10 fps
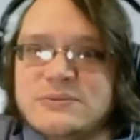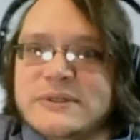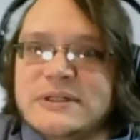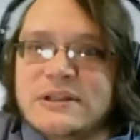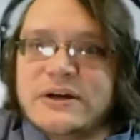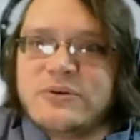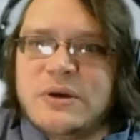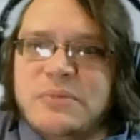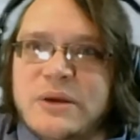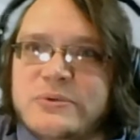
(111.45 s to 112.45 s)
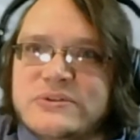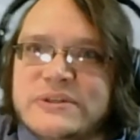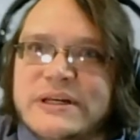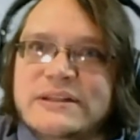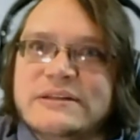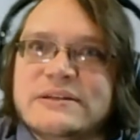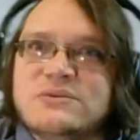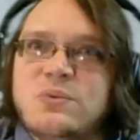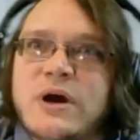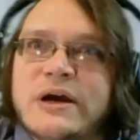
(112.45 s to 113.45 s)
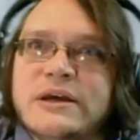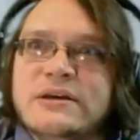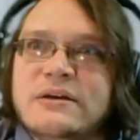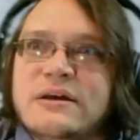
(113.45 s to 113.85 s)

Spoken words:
written a lot of great papers. And I think that's why